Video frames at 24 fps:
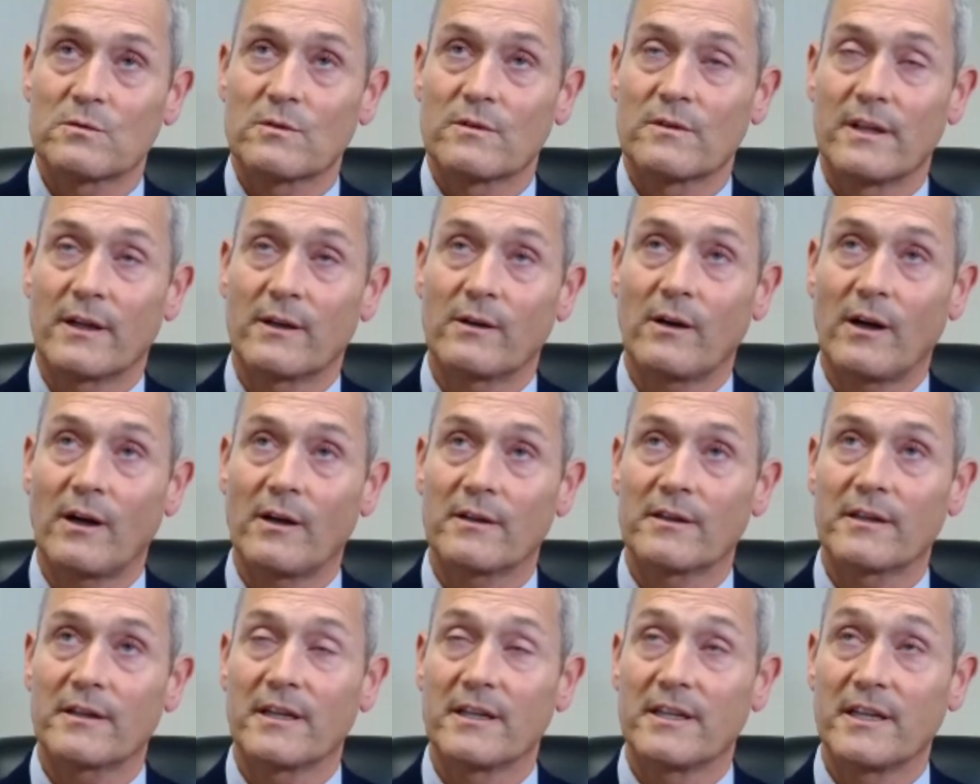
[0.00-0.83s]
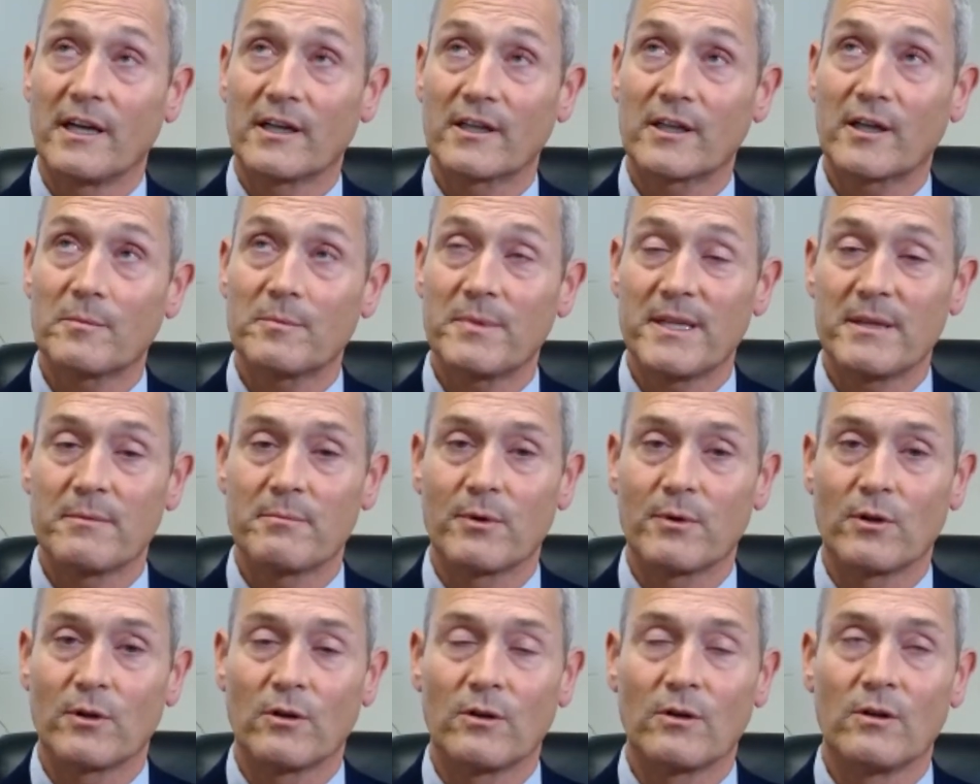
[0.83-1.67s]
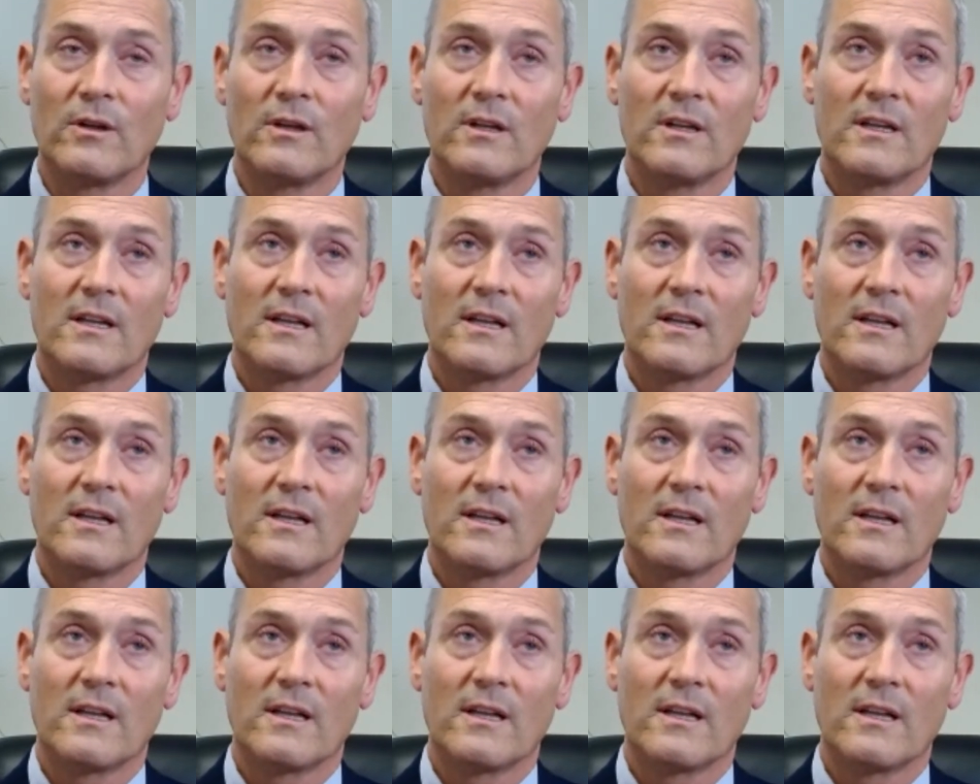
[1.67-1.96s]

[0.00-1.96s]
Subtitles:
There are younger people